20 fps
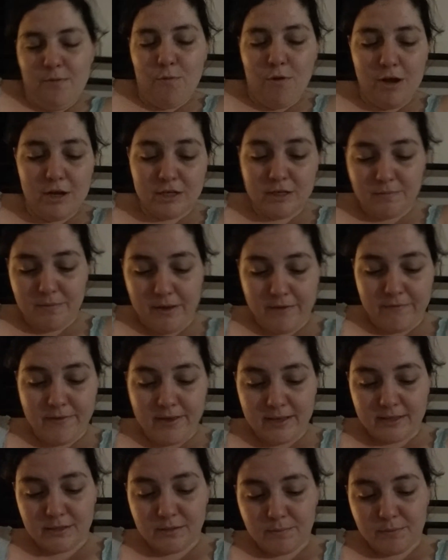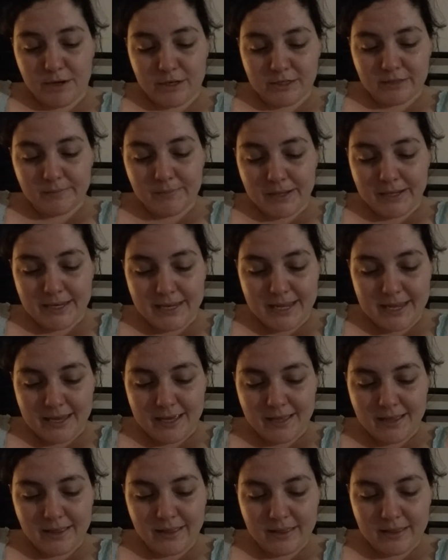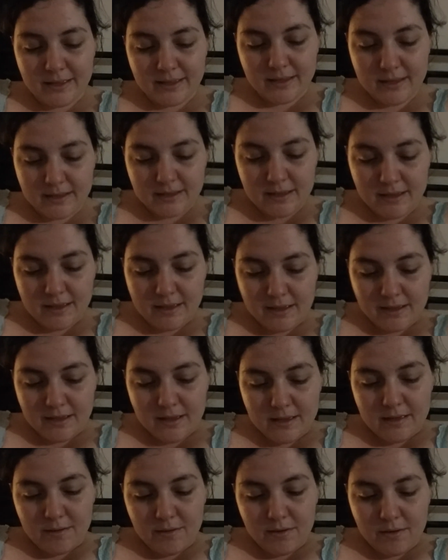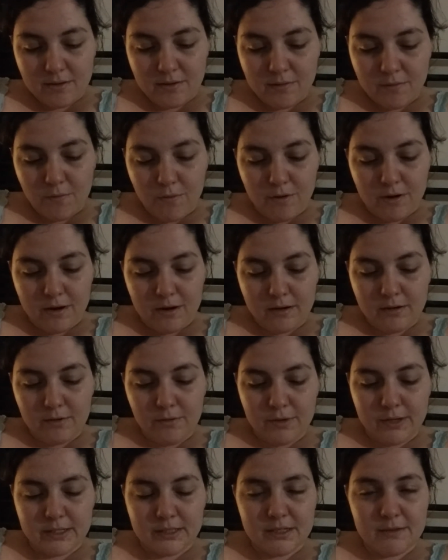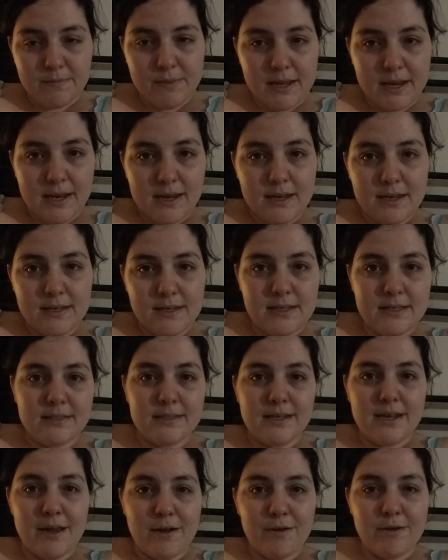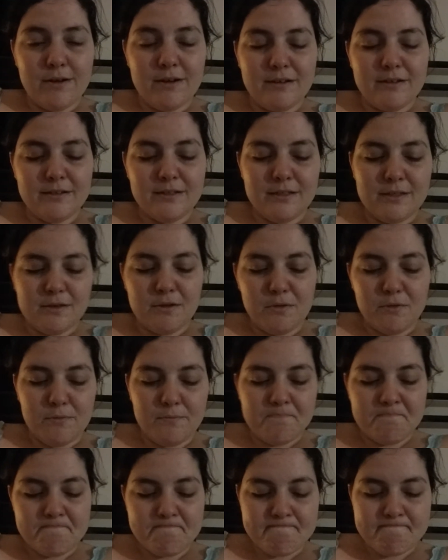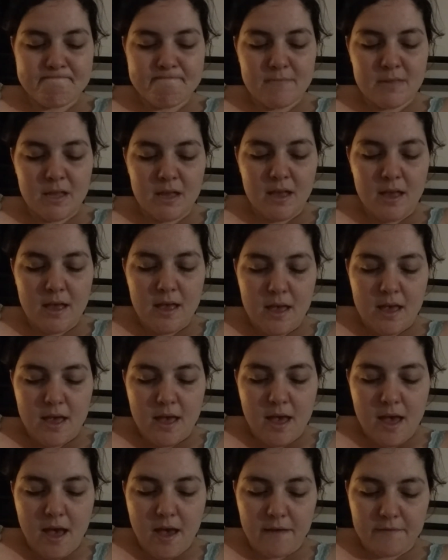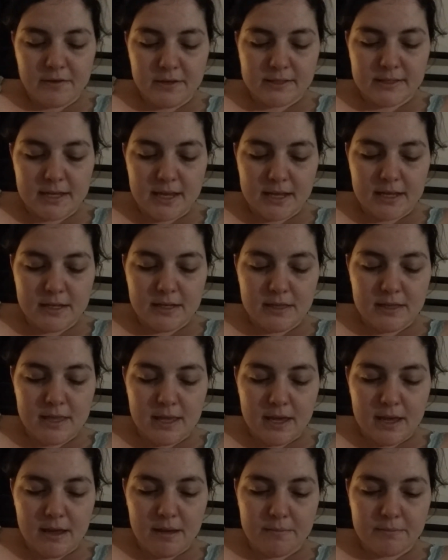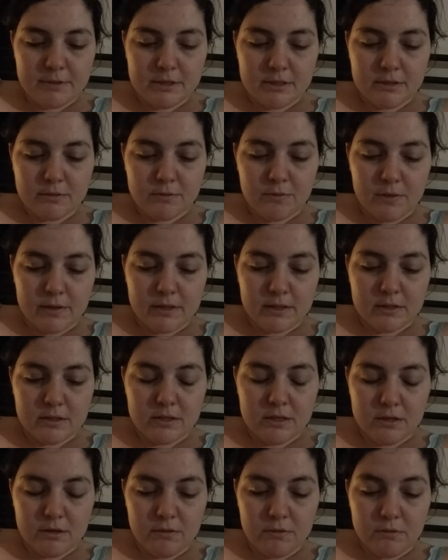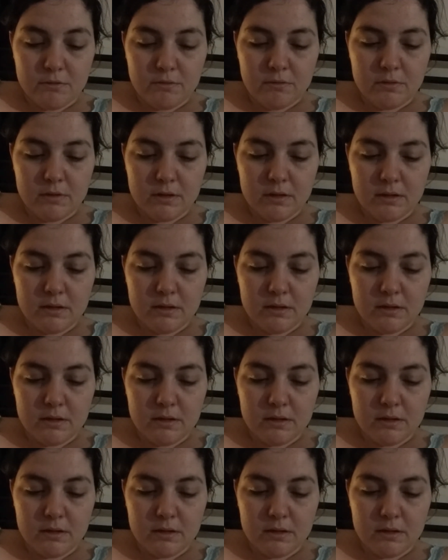washing my face or brushing my teeth or going to bed at a decent hour, so I've decided that I'm just going to